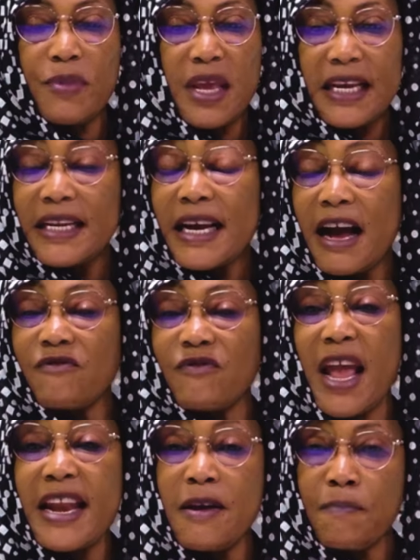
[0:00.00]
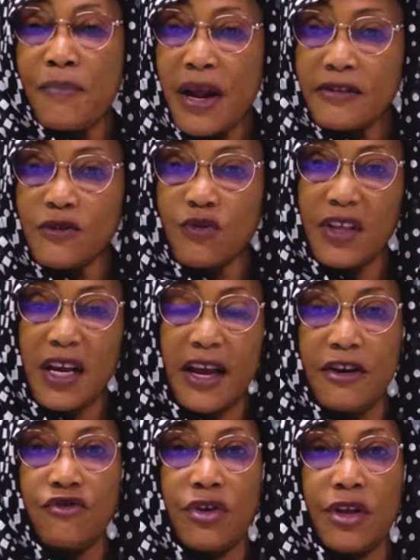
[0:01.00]
he didn't have any plans for the
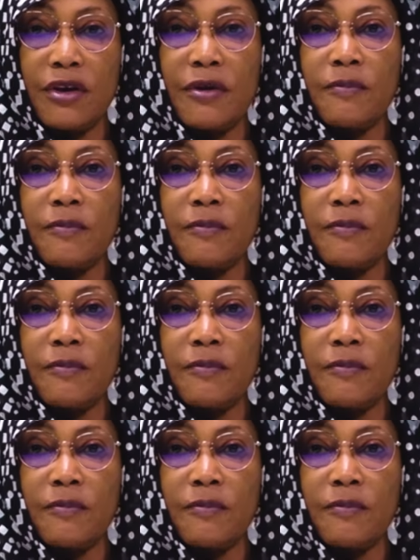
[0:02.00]
country,